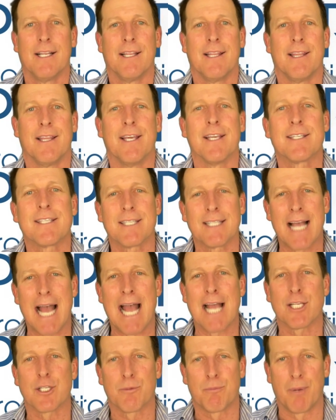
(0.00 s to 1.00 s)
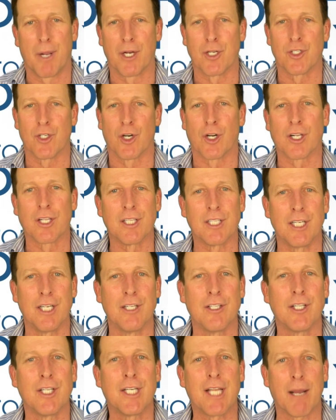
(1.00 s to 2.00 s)
This last picture
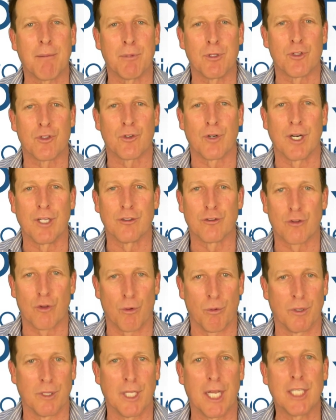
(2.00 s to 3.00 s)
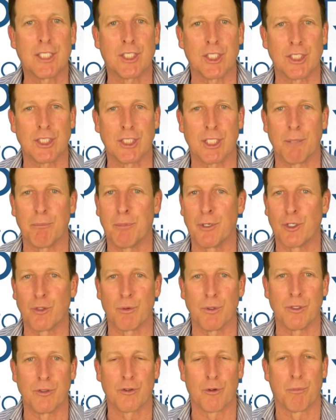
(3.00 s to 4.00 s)
clearly demonstrates the relationship
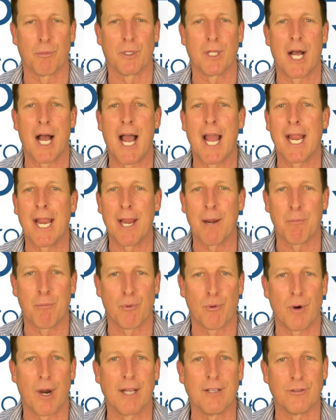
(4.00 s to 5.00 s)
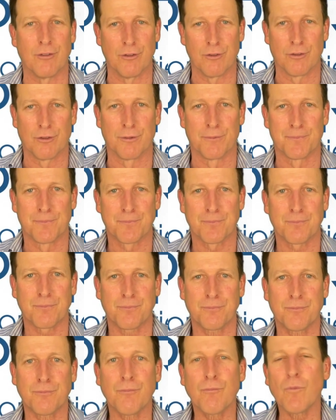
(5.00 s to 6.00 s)
between supply and prices.
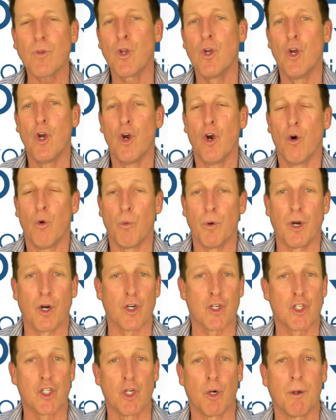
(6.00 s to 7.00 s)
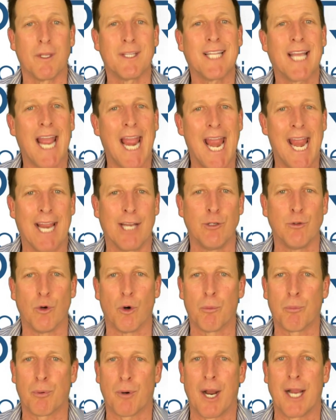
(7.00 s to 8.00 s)
We are showing the
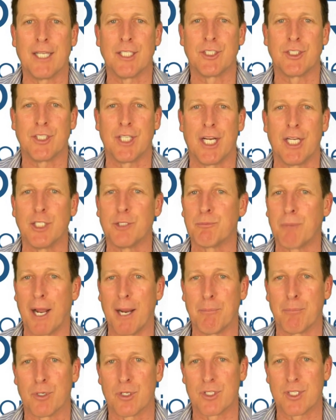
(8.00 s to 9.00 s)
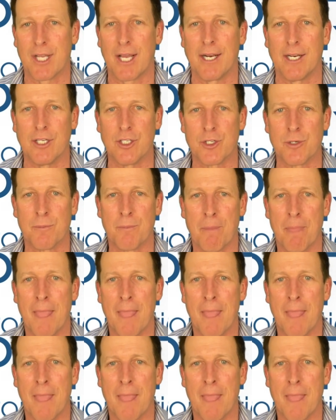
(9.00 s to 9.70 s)
annual price change by percentage.